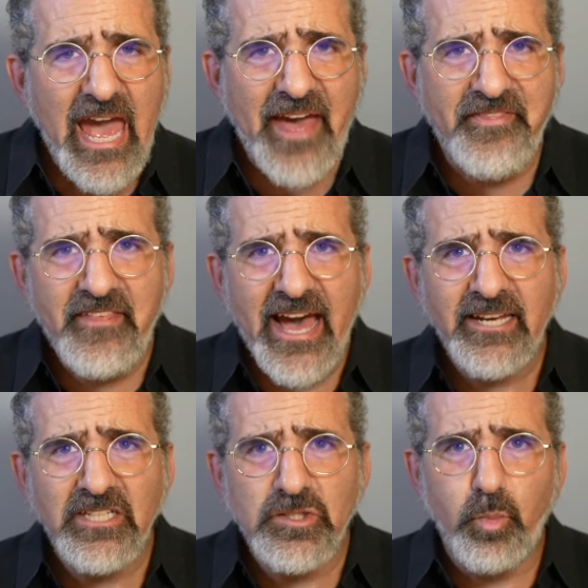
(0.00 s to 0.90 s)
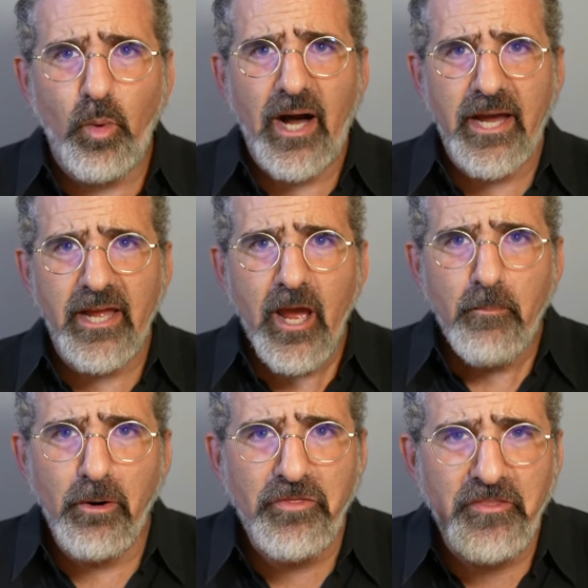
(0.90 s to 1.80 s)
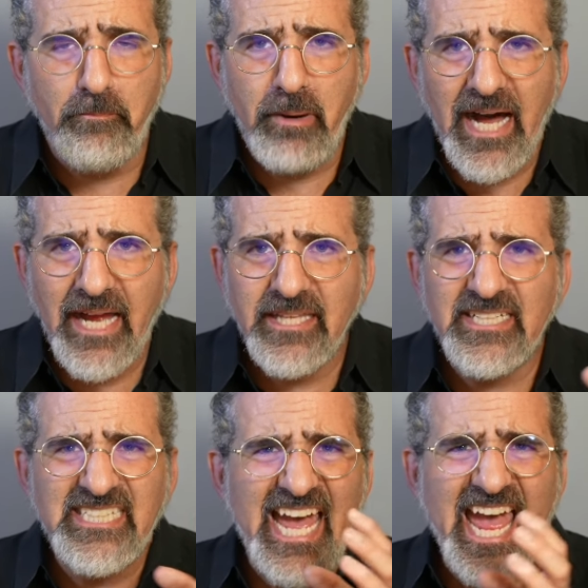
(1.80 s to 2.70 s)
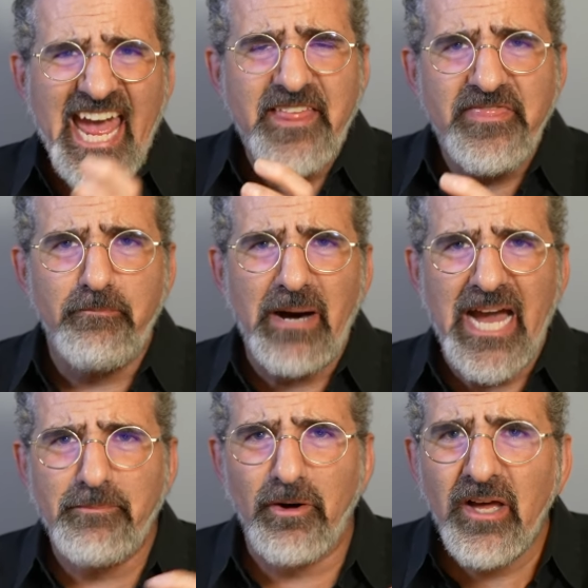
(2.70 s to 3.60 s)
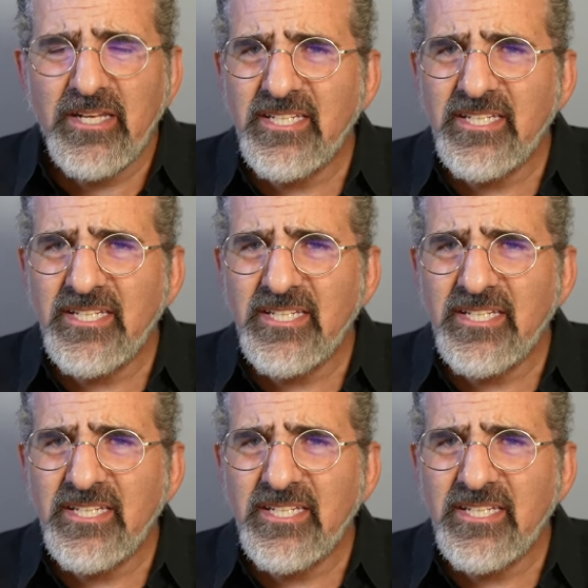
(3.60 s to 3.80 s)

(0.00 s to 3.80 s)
And that is why both the pilot and the Bible